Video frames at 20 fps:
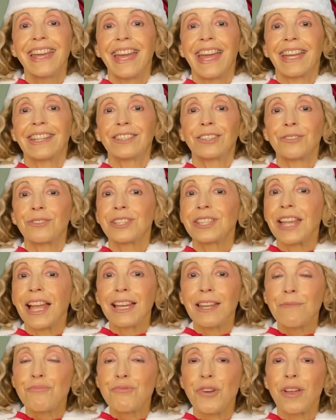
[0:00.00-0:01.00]
and to
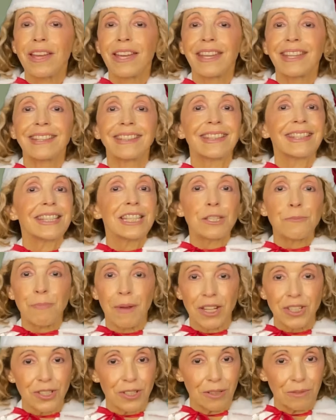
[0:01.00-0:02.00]
celebrate
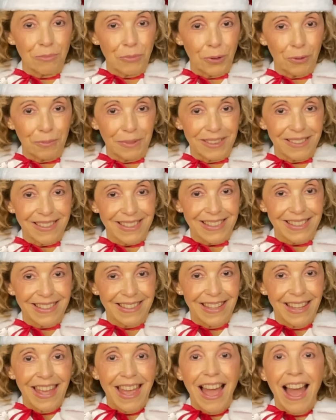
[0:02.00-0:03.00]
special moments.